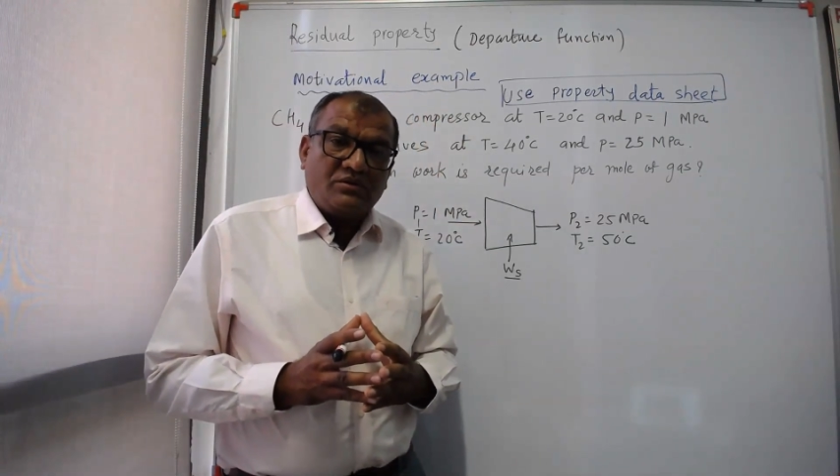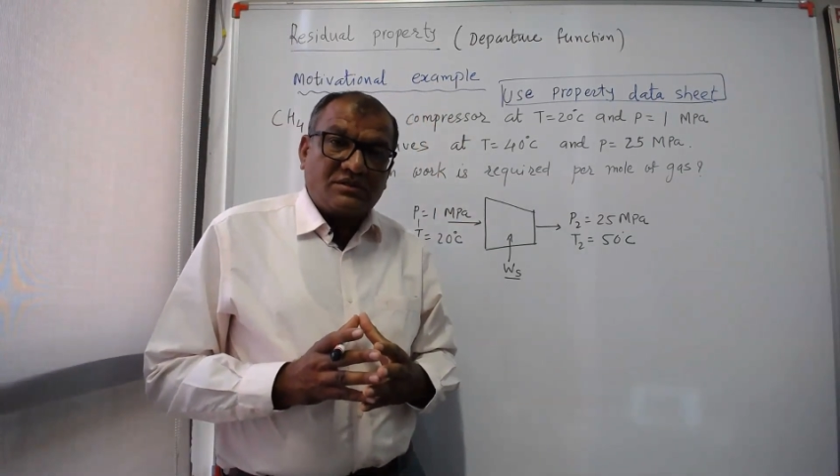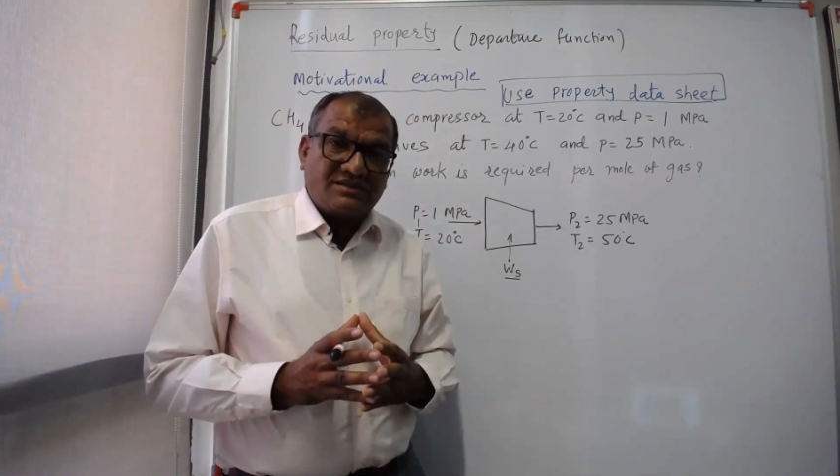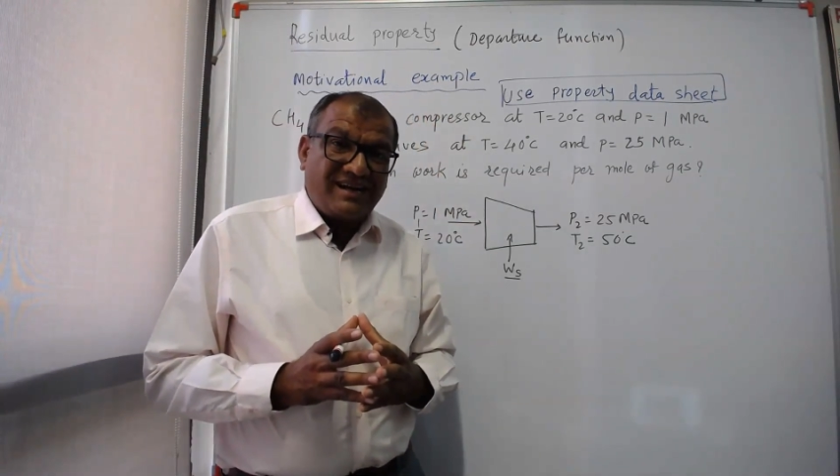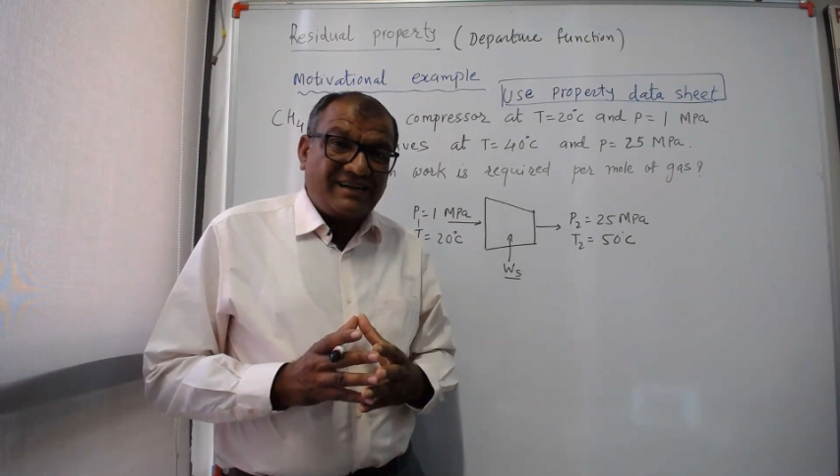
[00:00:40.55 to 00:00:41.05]

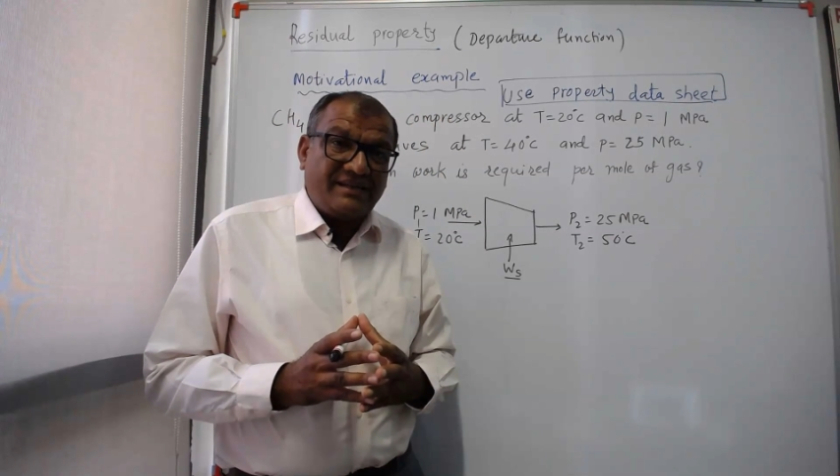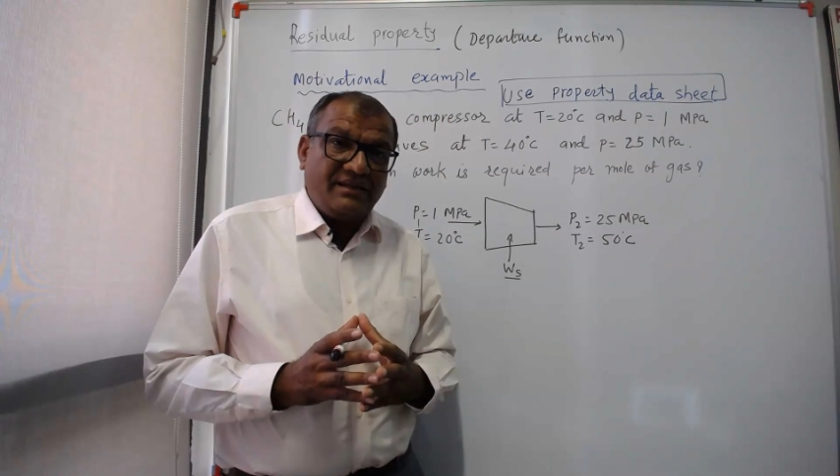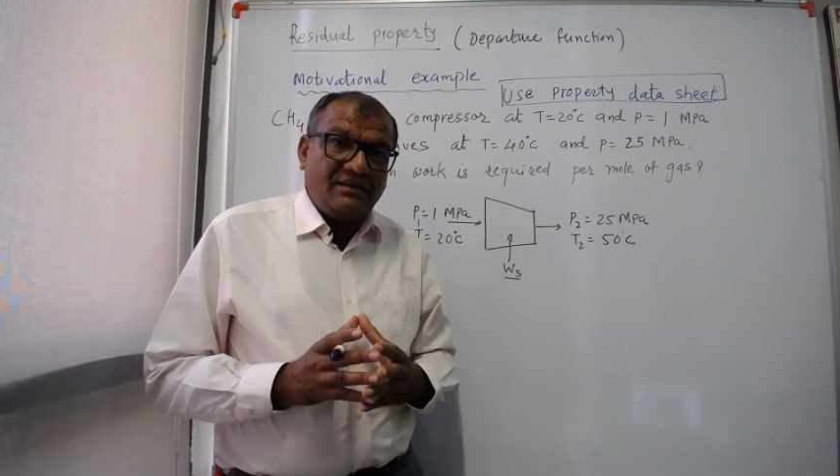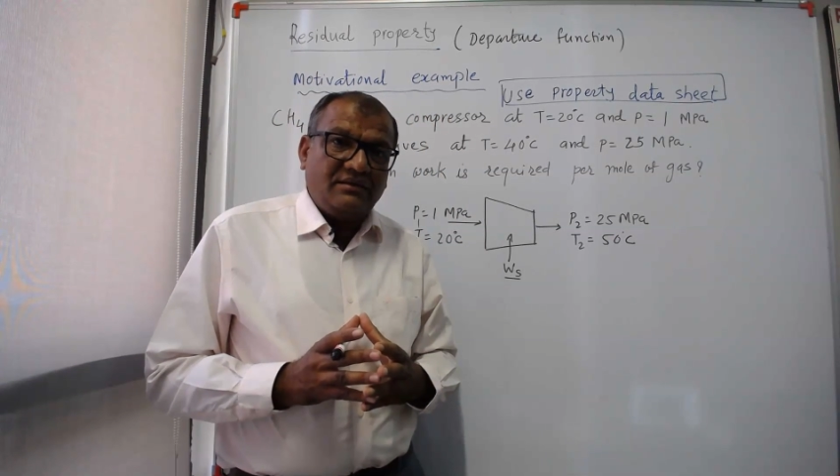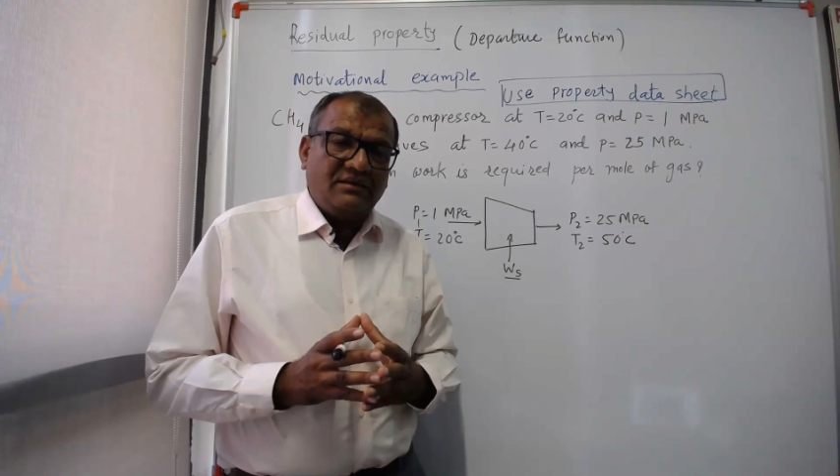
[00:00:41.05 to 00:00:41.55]

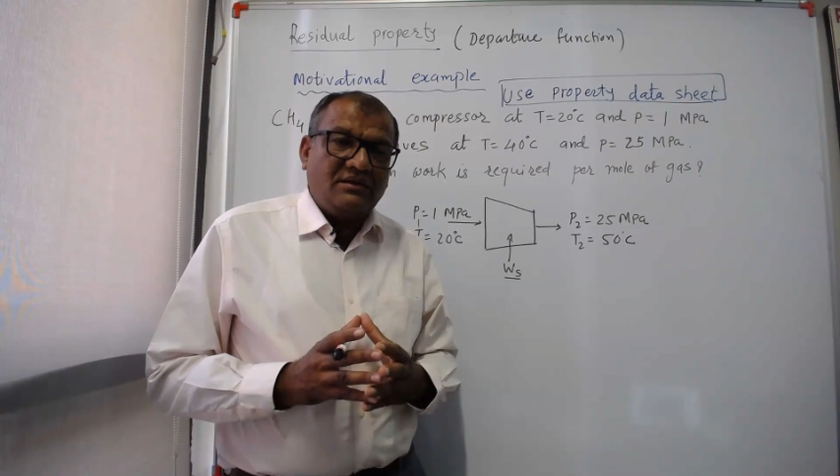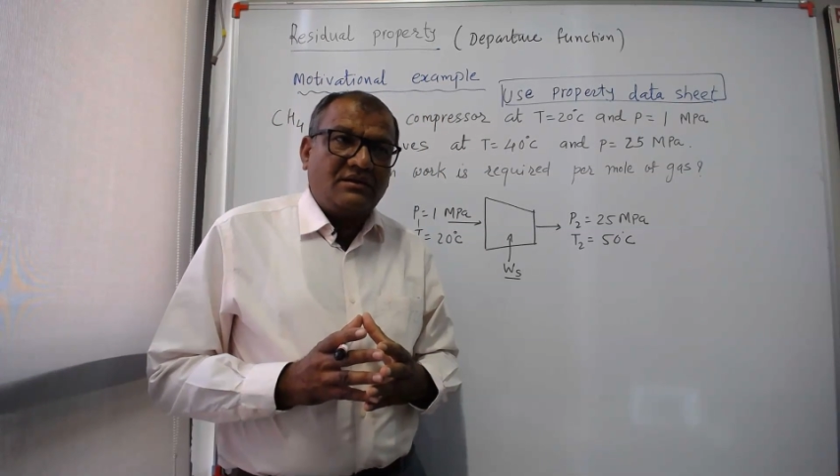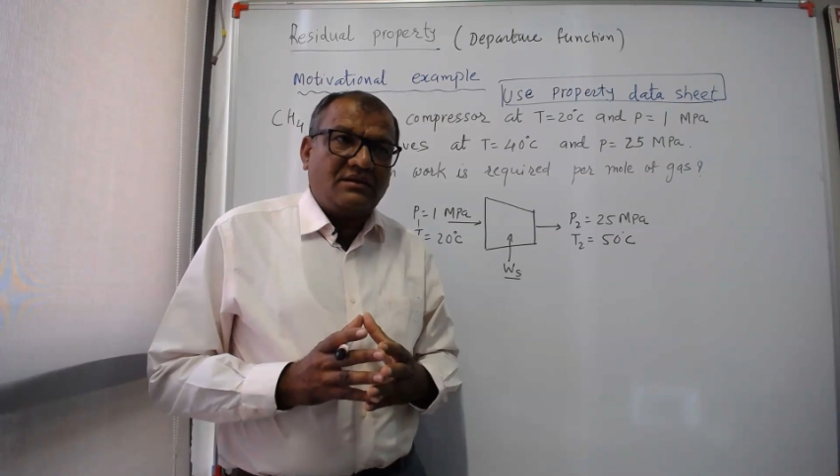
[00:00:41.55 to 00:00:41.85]
starting the